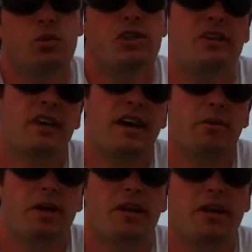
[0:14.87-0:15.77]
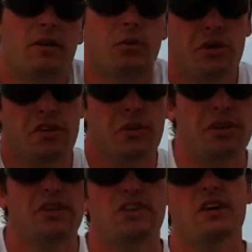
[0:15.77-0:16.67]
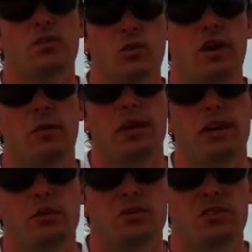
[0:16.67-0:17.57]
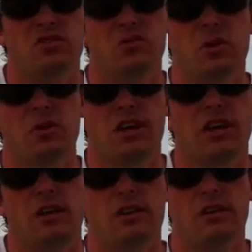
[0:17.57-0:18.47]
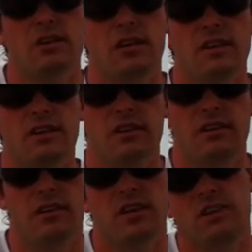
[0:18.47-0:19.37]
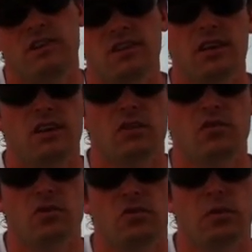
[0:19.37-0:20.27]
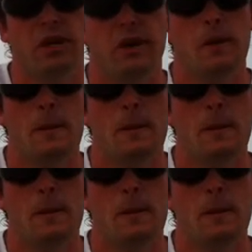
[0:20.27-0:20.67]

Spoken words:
We did Javia, we did Ibiza to Javia, which is a small town in the east coast of Spain.